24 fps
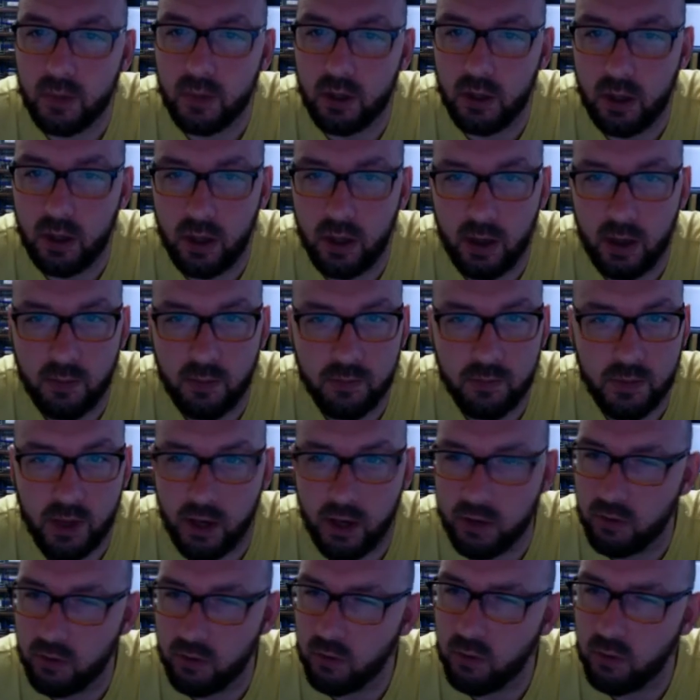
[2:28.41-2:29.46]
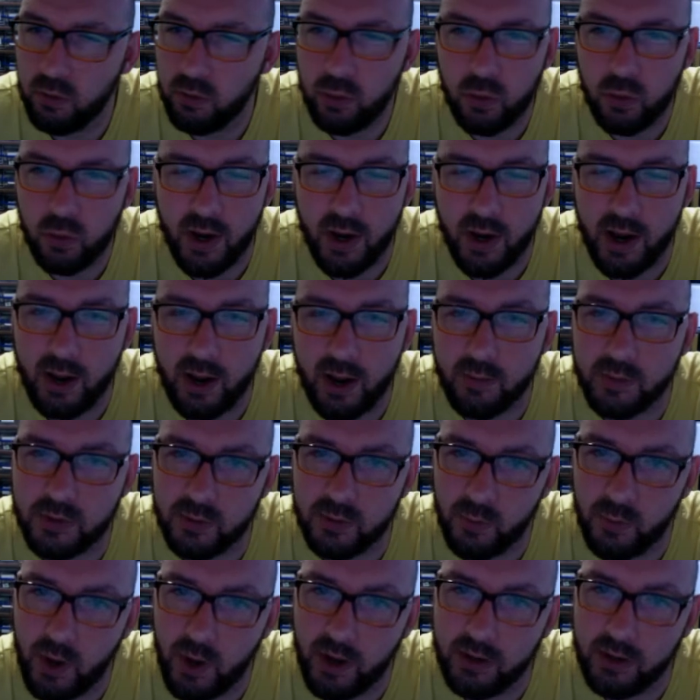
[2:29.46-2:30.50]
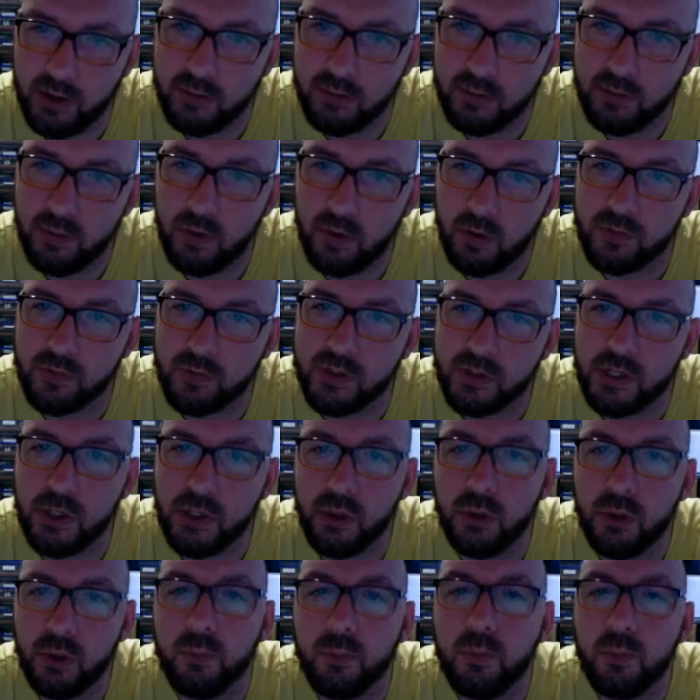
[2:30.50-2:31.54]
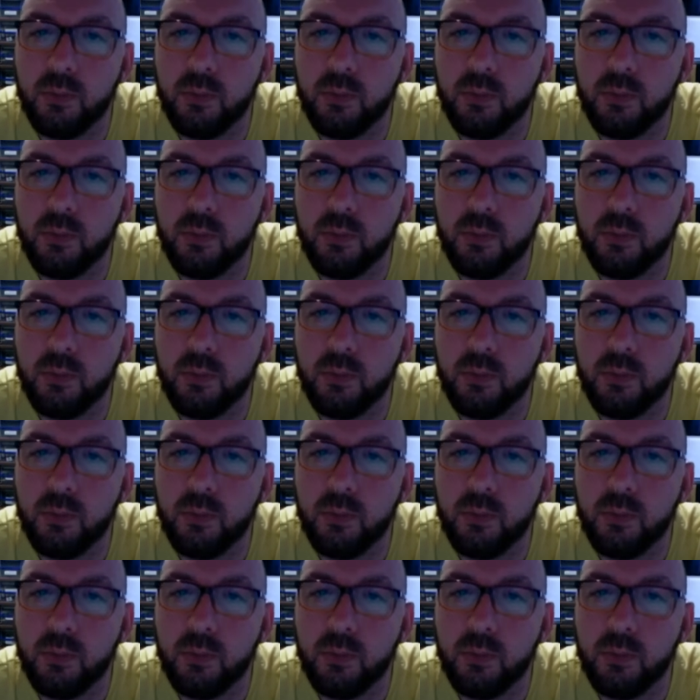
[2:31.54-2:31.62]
going all the way up to when obviously you